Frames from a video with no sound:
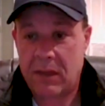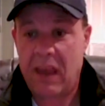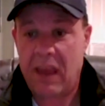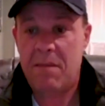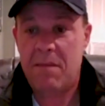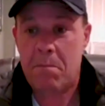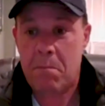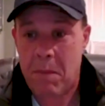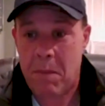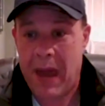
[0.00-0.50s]
They
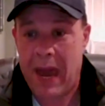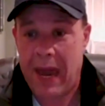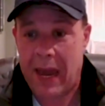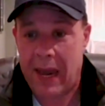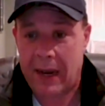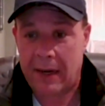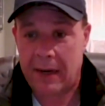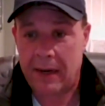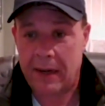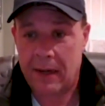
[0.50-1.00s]

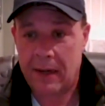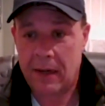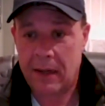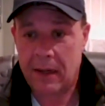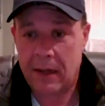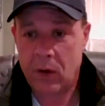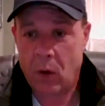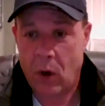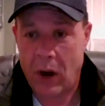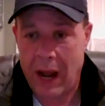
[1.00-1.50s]
made
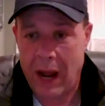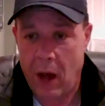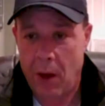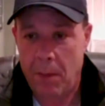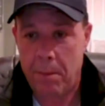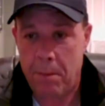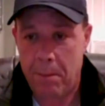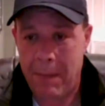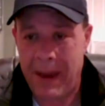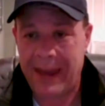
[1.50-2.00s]
or
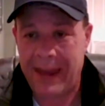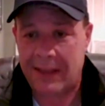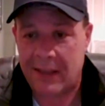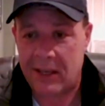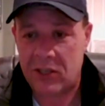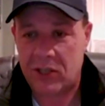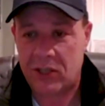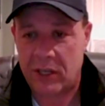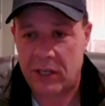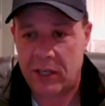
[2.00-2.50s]
helped make
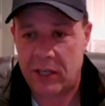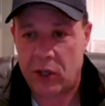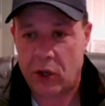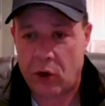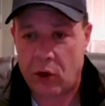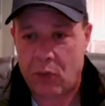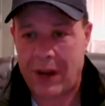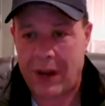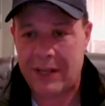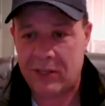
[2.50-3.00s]
this city the
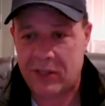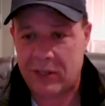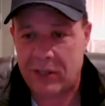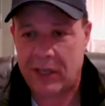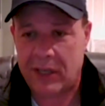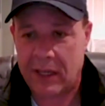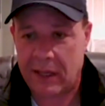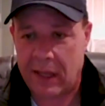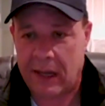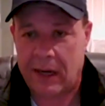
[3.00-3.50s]
great
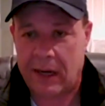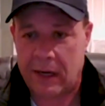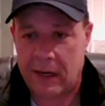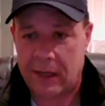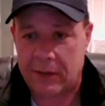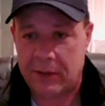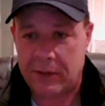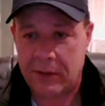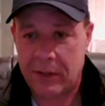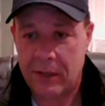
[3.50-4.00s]
city that it
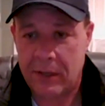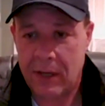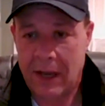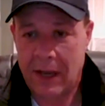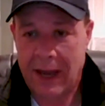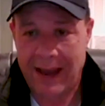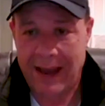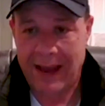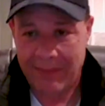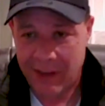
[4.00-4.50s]
is.
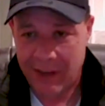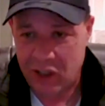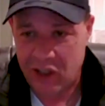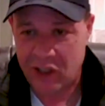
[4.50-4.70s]
Right. The